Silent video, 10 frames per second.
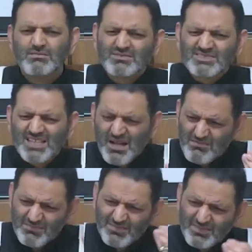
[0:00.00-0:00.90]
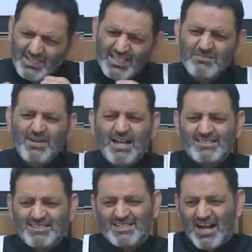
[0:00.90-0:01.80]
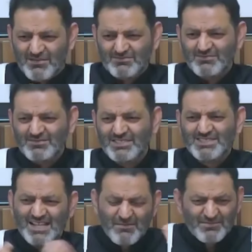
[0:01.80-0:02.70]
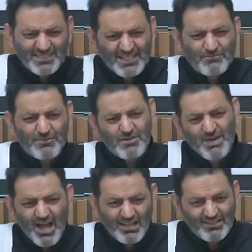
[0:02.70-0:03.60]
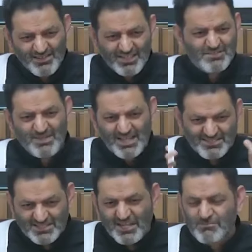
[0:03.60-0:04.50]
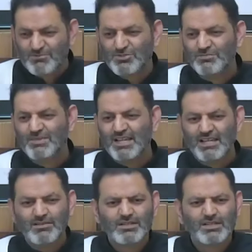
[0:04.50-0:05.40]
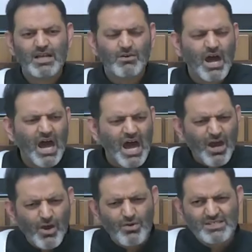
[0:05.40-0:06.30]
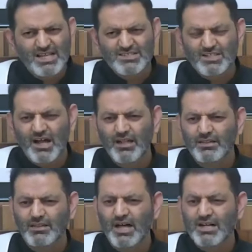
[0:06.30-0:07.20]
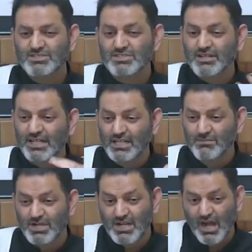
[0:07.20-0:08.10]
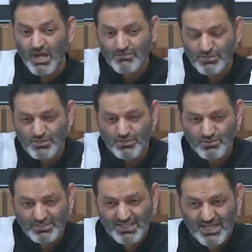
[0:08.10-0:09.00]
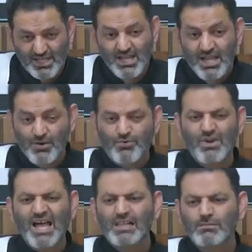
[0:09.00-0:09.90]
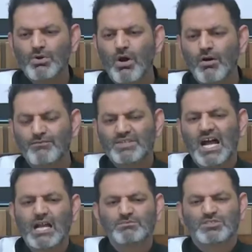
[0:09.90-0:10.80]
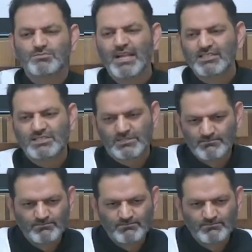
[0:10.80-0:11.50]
some ilm has come, something from al-ilm has come to me. Now, how does Allah's ilm come to the realm of time space?